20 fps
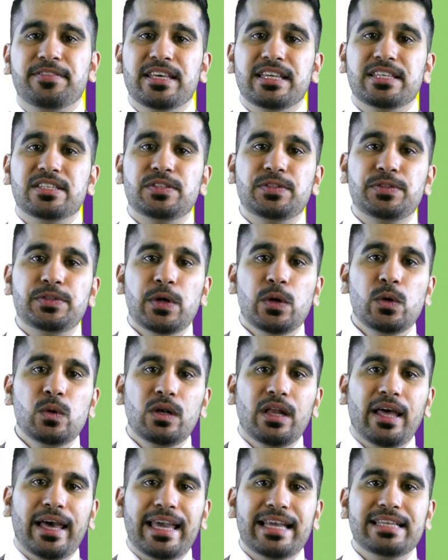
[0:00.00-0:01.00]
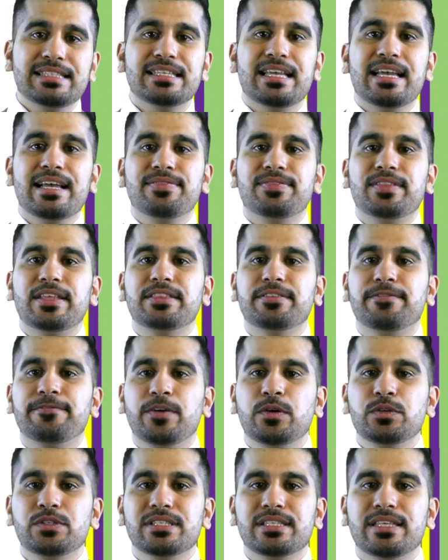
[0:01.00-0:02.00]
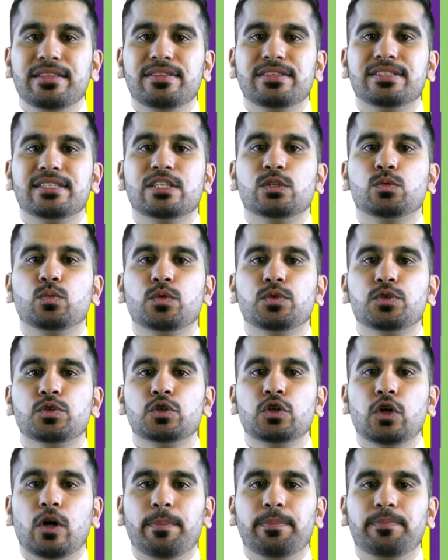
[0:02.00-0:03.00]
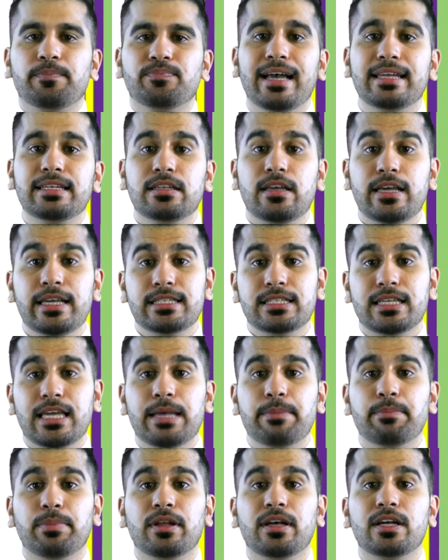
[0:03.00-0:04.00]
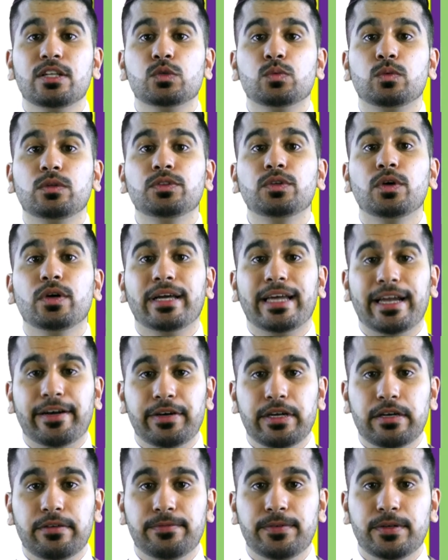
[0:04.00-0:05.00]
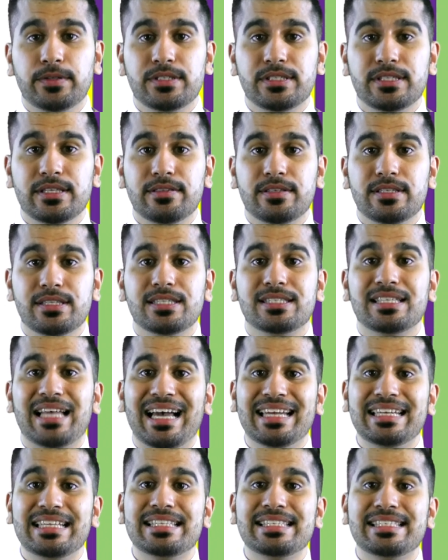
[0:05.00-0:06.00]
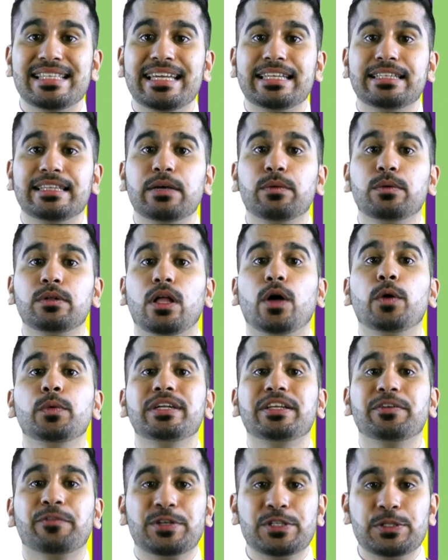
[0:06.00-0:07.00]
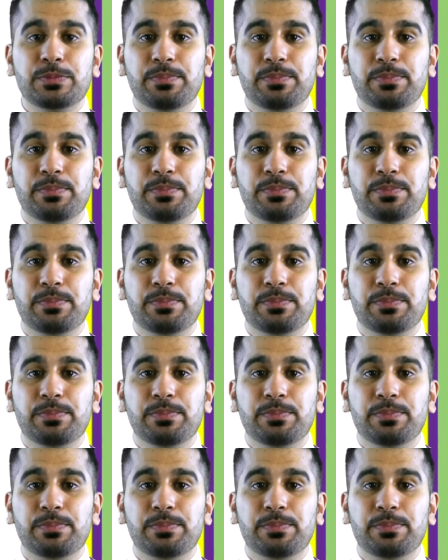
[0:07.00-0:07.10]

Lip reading: If there's no light, then photosynthesis will stop. At nighttime, plants will not carry out photosynthesis and instead they will only